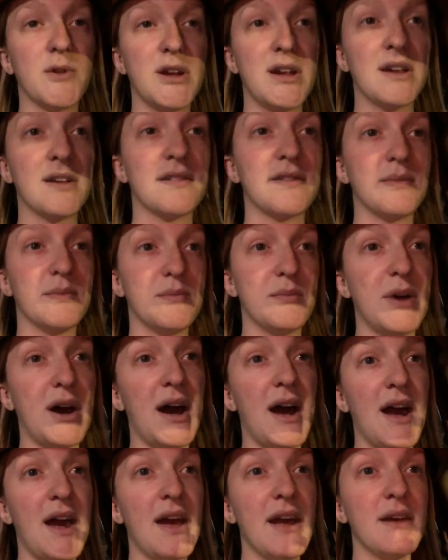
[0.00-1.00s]
brings
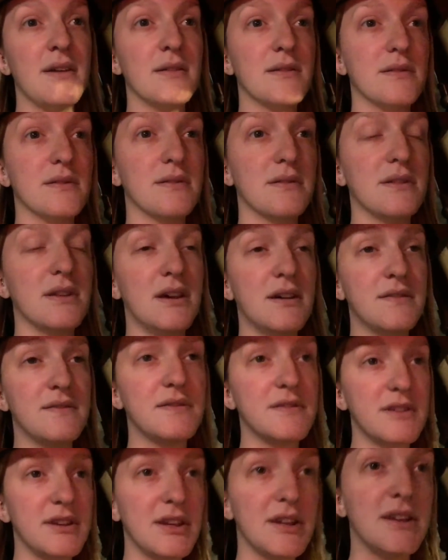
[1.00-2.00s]
my
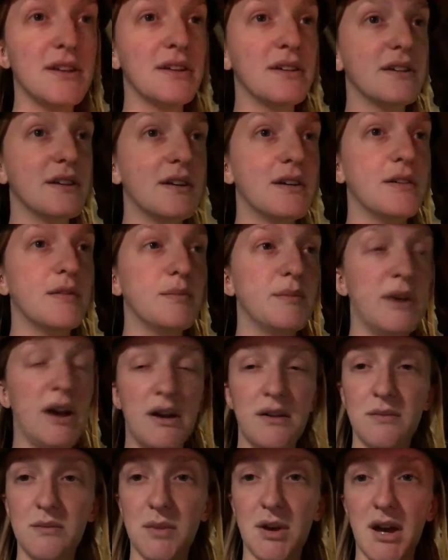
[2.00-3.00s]
lovely
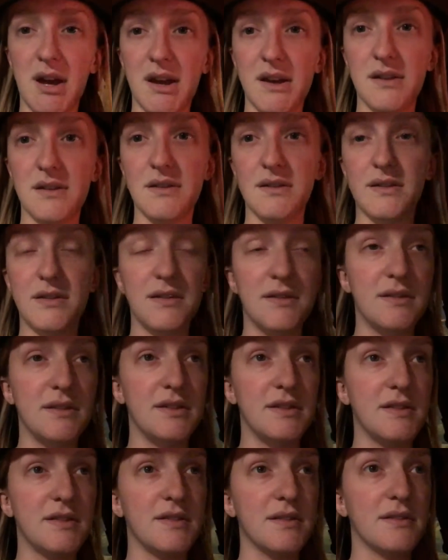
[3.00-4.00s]
mountain bike to
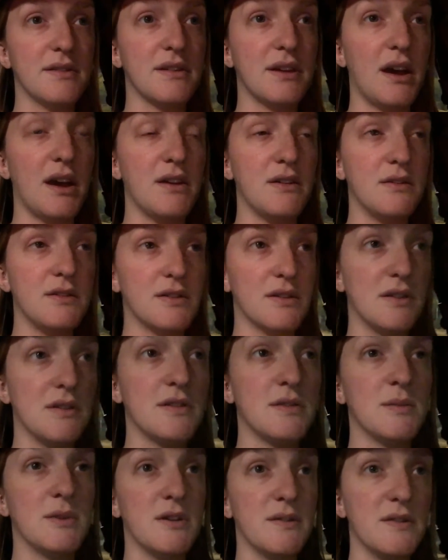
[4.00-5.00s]
this guy who turns
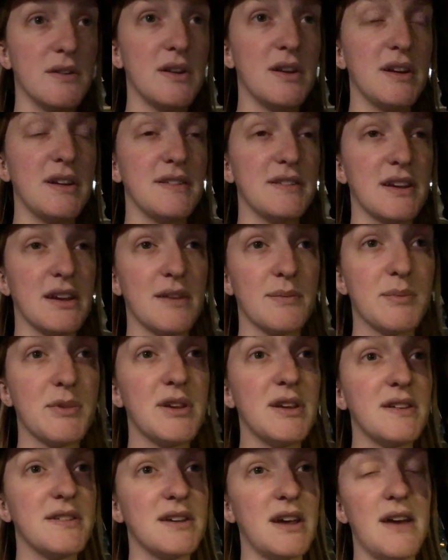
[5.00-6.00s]
them over, and he's like,
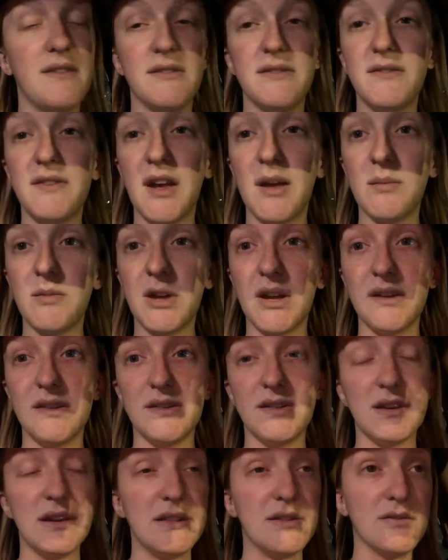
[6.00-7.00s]
please, I have a family, I
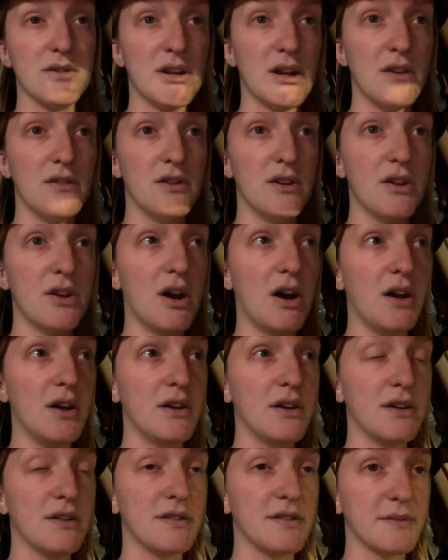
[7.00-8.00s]
just need
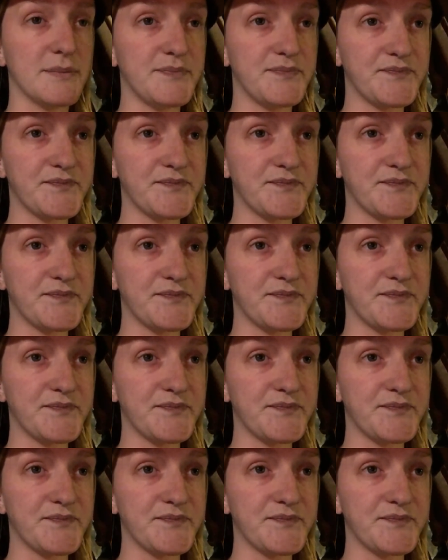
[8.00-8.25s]
$300.